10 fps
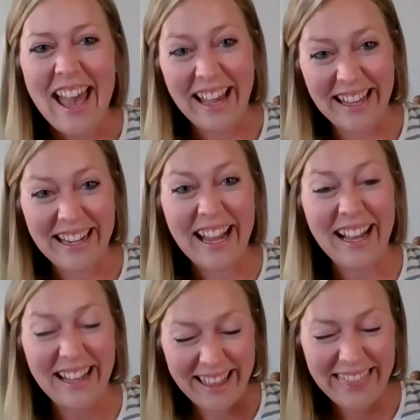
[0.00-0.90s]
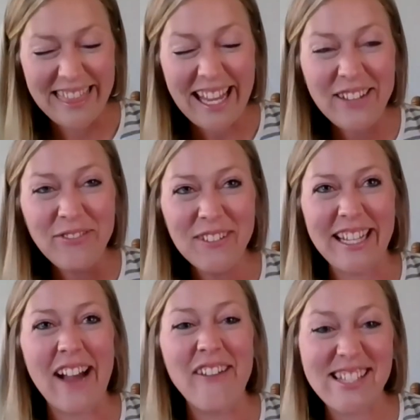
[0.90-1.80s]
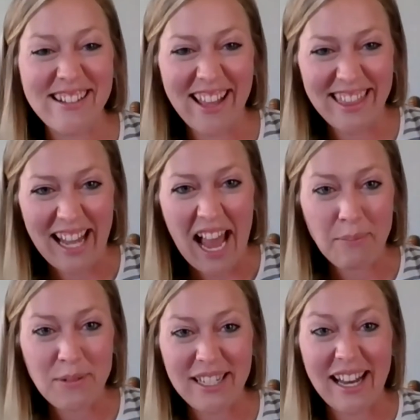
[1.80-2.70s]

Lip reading: And thankfully, I was not the captain.